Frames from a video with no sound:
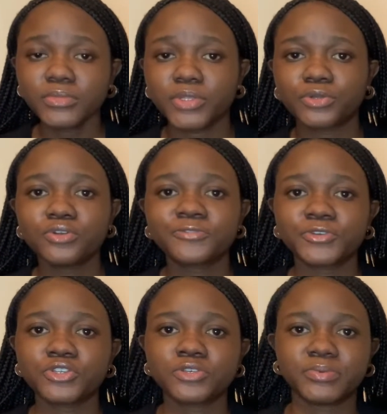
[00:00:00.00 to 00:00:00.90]
good for
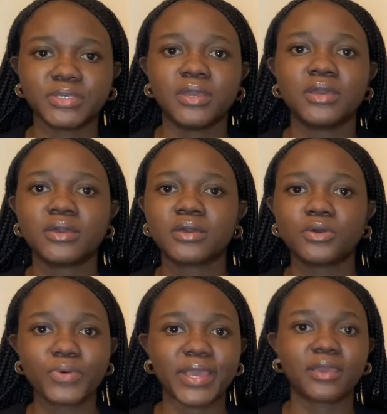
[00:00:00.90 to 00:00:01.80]
you to be
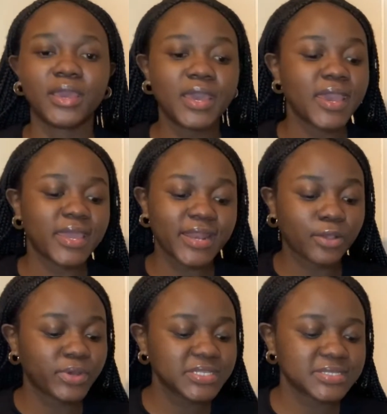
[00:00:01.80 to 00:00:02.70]
aware. And
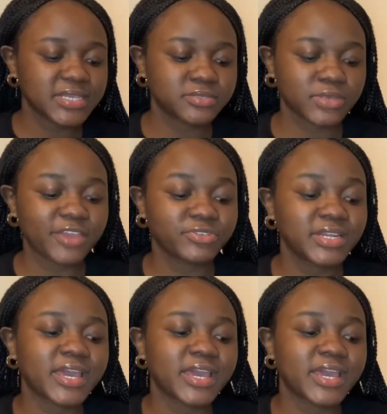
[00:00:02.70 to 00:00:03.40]
like what it says, I really like